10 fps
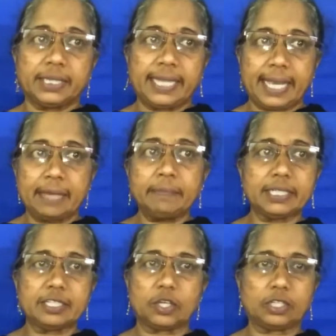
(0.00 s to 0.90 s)
they emit
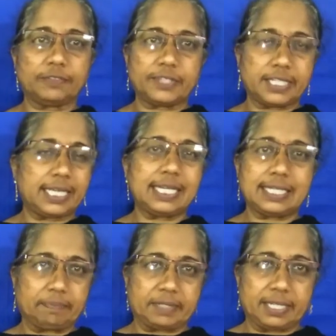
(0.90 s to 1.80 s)
a sort of sticky
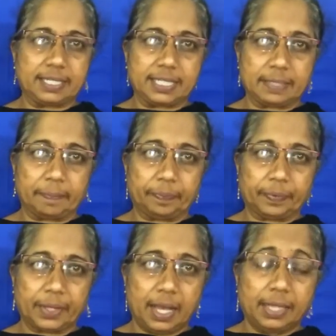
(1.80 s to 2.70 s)
substance
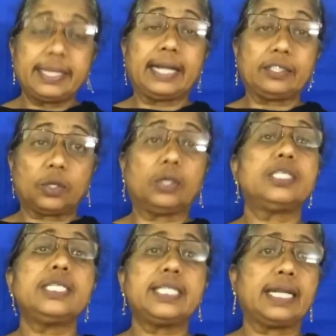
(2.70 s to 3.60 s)
that
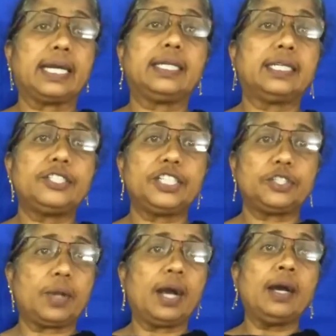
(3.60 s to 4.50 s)
causes an allergy
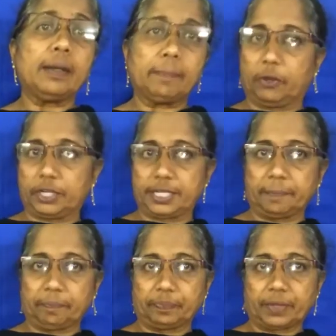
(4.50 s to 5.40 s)
to our body.
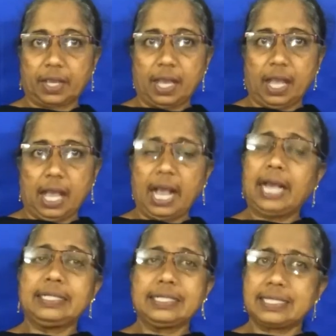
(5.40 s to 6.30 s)

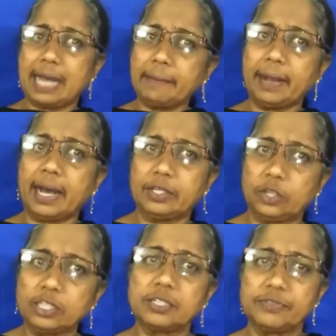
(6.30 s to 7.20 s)
And some are
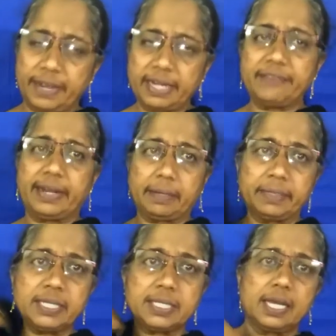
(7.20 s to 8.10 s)
not very
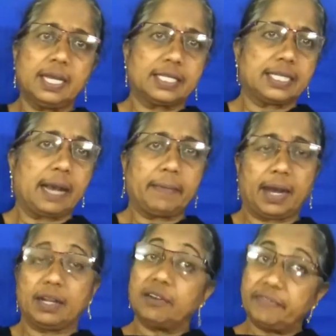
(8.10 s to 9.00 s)
venomous, some
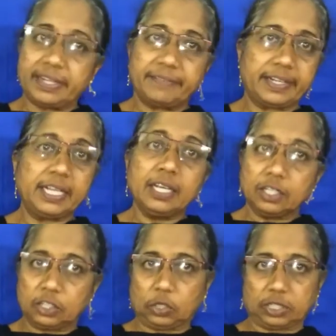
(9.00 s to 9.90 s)
are very, very
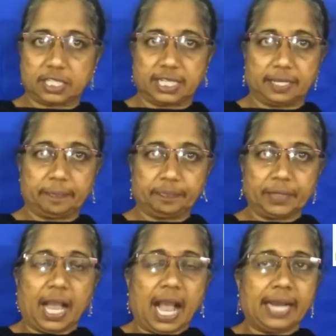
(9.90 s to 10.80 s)
toxic.
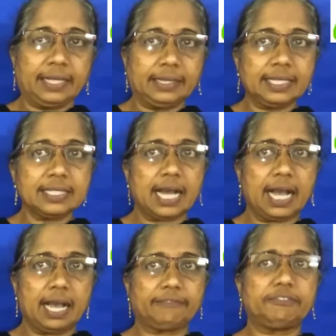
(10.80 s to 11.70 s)
And in this
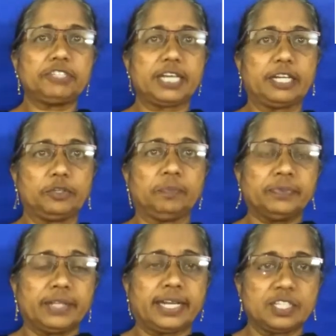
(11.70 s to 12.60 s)
I have to tell you,
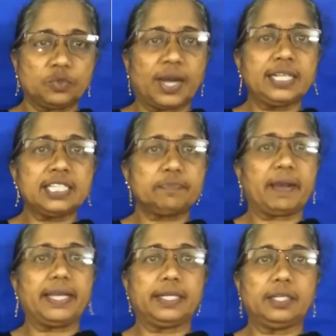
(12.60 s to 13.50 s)
there is one
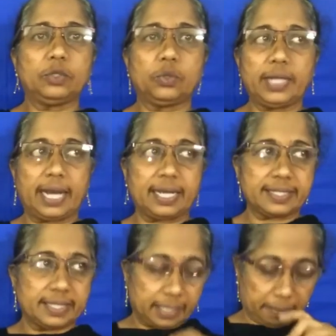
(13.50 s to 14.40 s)
spider known
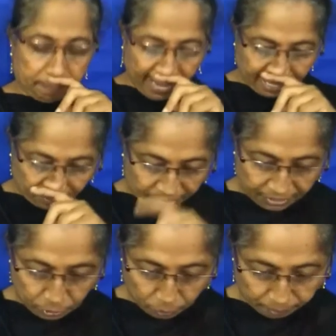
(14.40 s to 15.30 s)
as the black
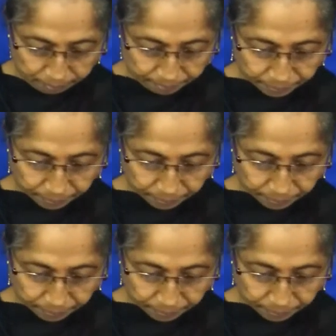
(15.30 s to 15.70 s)
widow.